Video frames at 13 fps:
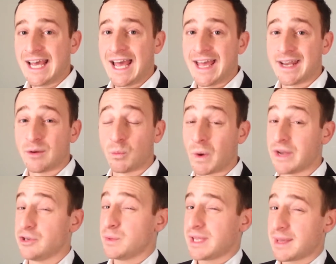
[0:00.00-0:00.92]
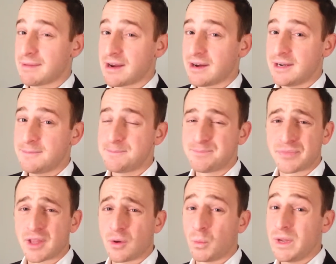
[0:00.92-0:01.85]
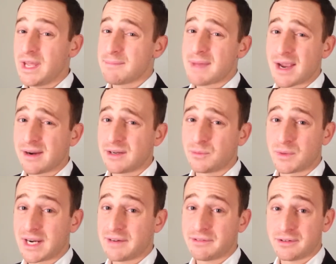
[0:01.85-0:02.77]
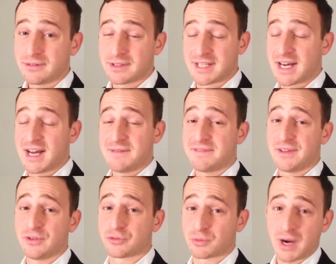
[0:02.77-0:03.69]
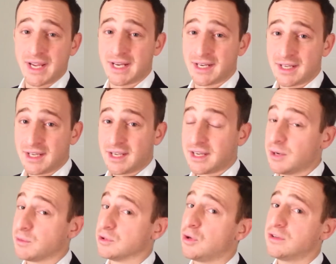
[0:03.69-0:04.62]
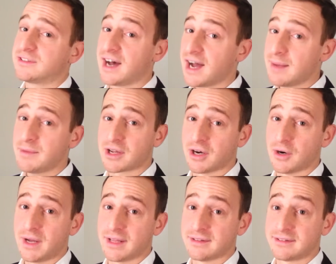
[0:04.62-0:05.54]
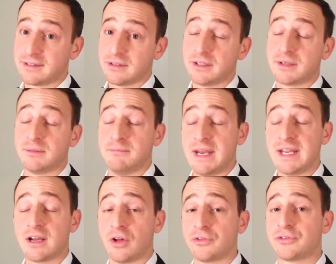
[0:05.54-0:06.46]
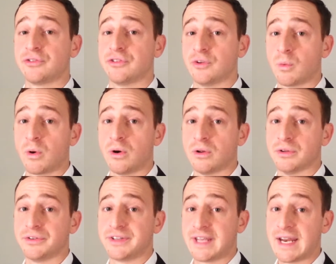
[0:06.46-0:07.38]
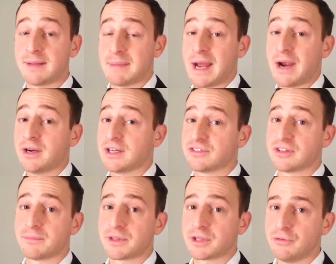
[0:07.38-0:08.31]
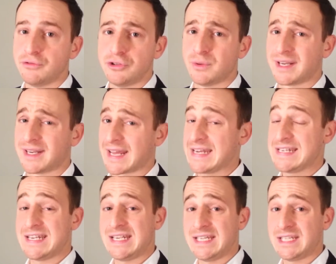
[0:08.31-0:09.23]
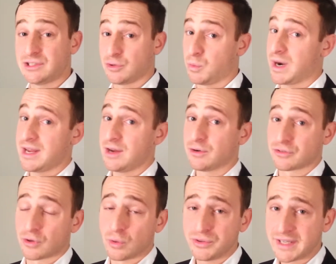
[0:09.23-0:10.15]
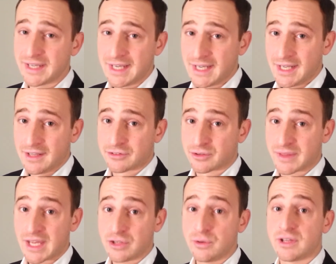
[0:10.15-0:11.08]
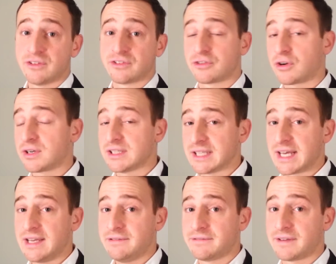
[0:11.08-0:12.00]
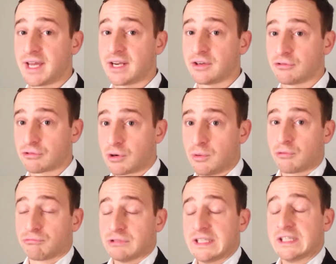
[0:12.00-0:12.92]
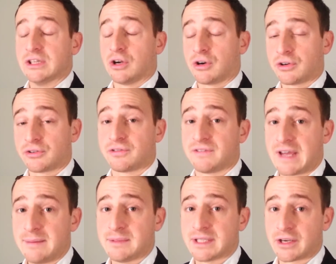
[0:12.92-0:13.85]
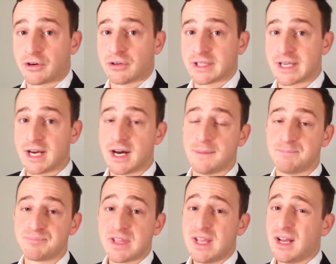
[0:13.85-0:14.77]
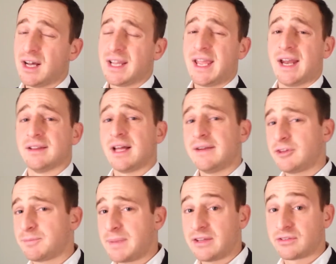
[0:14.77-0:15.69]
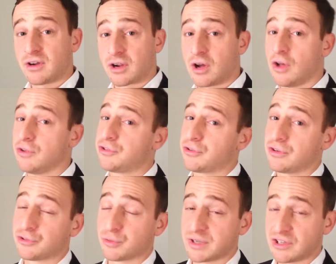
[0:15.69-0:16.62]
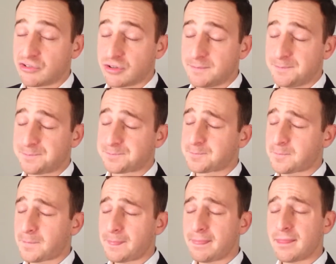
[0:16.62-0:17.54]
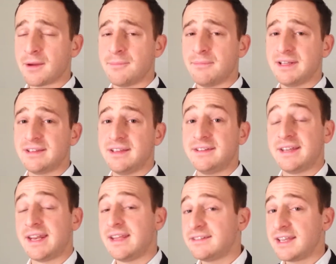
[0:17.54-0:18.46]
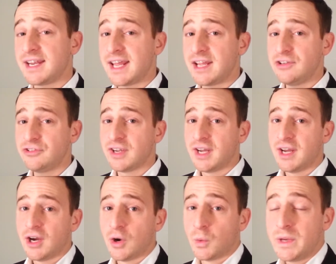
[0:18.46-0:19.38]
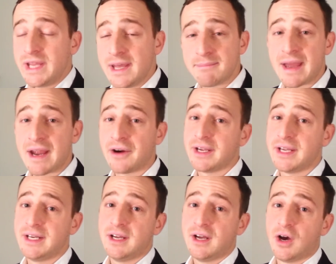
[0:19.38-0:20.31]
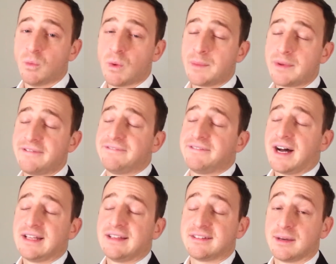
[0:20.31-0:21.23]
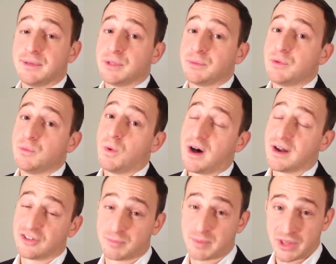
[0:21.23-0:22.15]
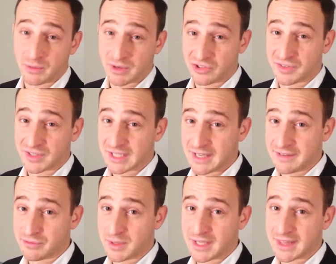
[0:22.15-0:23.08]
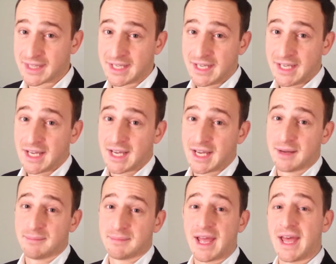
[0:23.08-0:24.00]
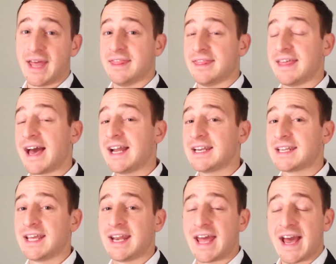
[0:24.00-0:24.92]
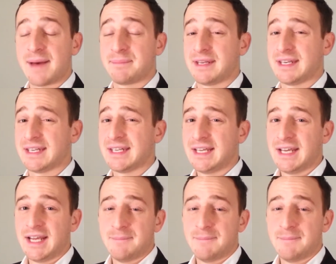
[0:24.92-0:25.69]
And when do we get married? We get married whenever the time feels right. You know, a long time ago, and still in many cultures in the world, getting married is something you do at 19, 20 years old so that you can start a life and grow a really large family early on. Again, a lot of it's based on culture and tradition. But in today's day and age, we get married when we find someone that we want to spend the rest of our life with. And that can happen